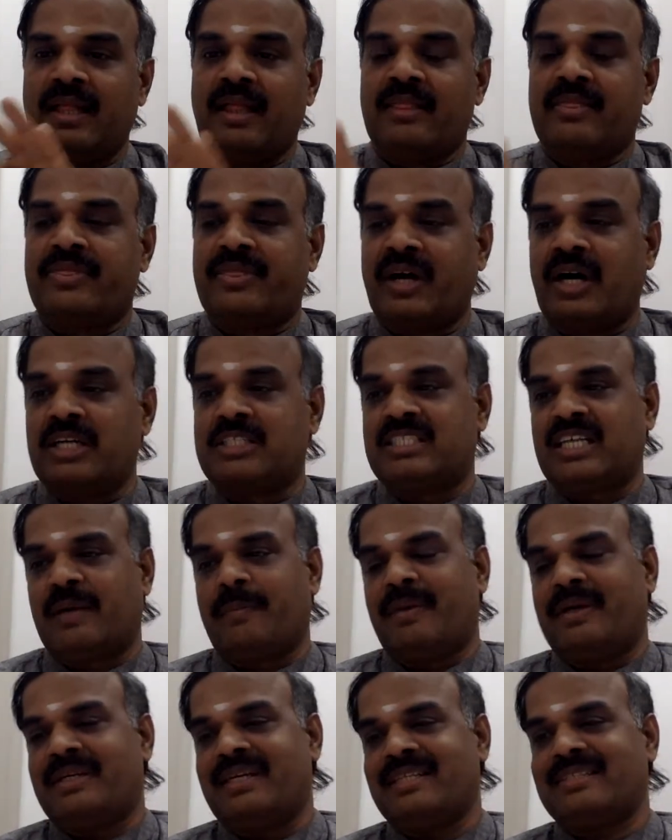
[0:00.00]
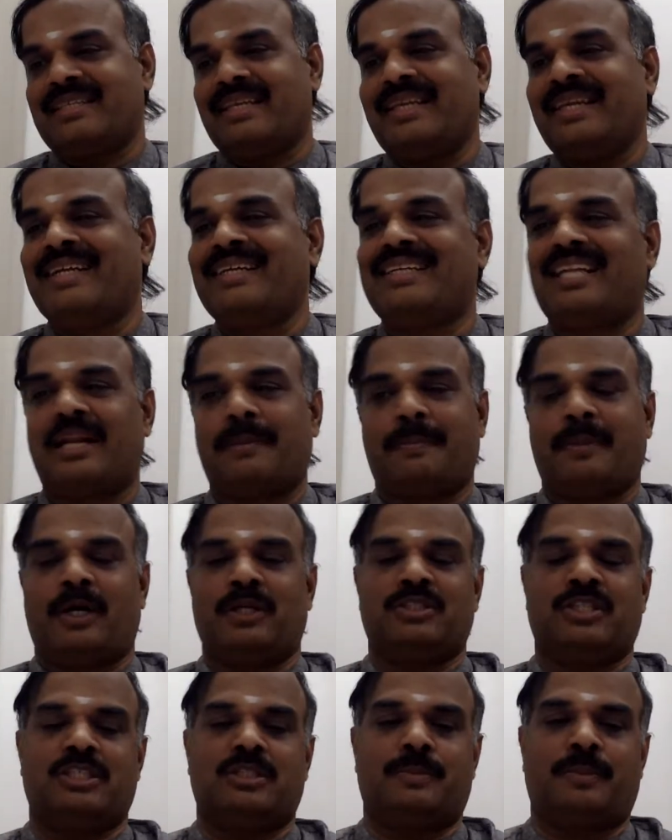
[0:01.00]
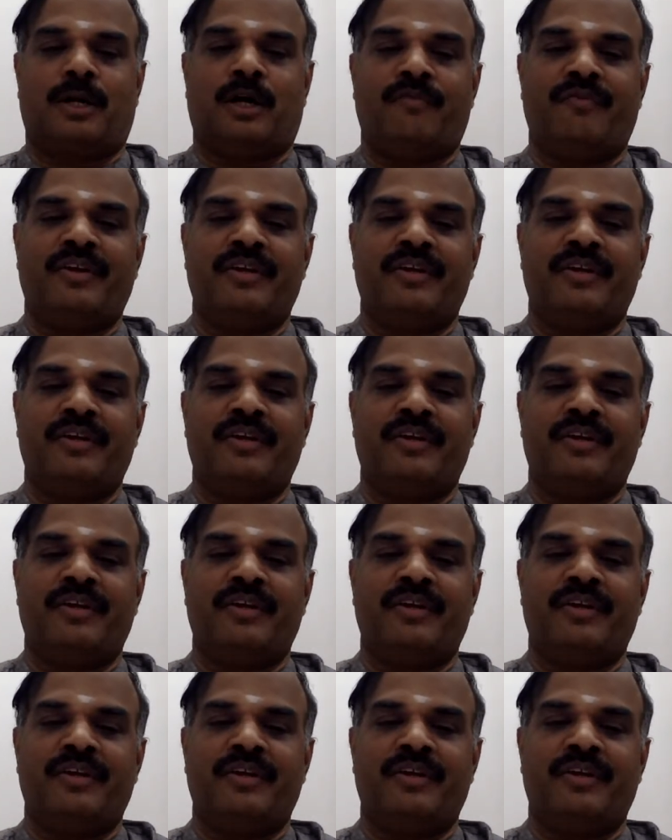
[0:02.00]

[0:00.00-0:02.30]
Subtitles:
Third segment is inter-process profit.